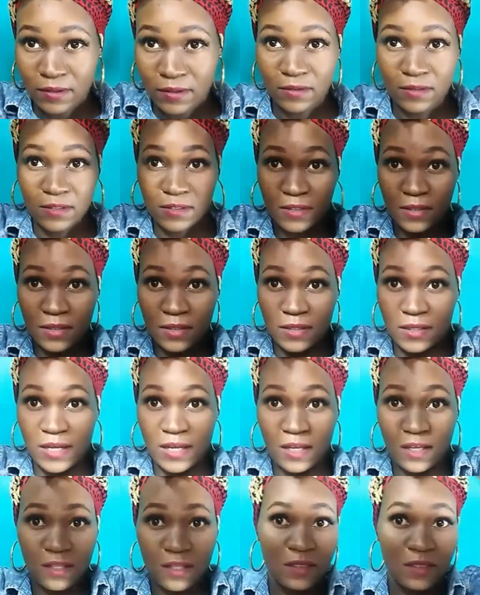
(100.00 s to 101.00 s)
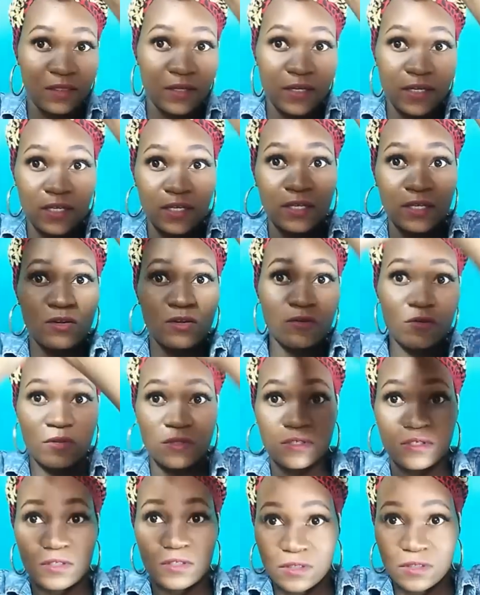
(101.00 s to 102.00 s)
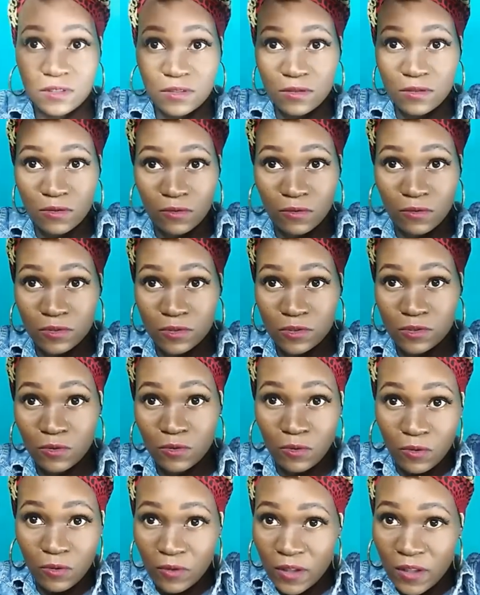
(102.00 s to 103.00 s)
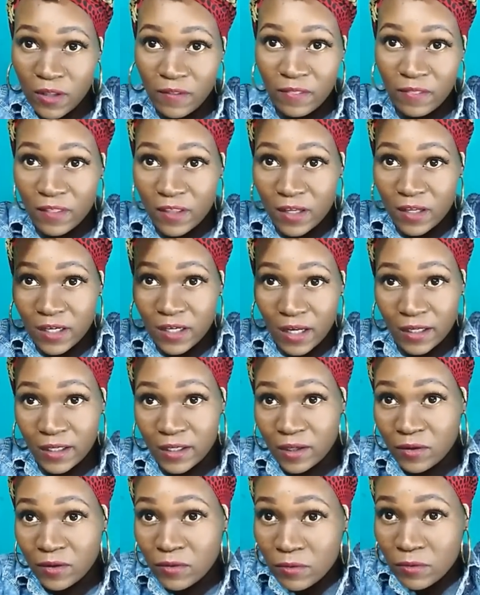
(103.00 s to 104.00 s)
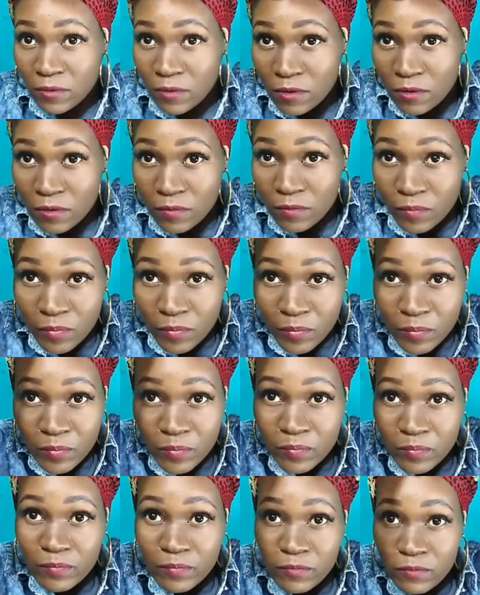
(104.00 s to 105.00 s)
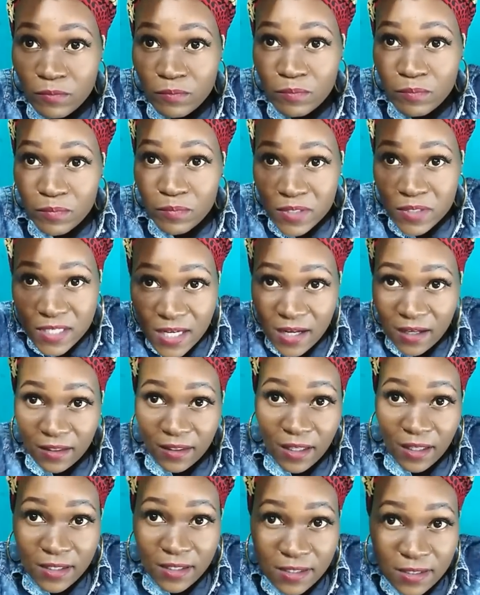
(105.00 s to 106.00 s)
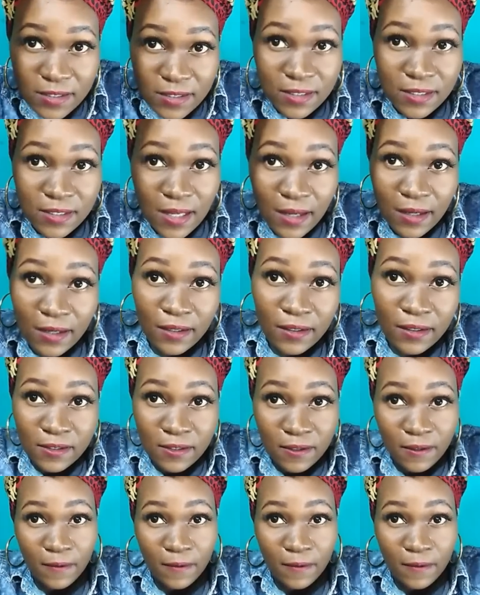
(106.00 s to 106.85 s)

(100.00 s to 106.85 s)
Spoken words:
See, like 3 knots or so. Then I now tuck that inside,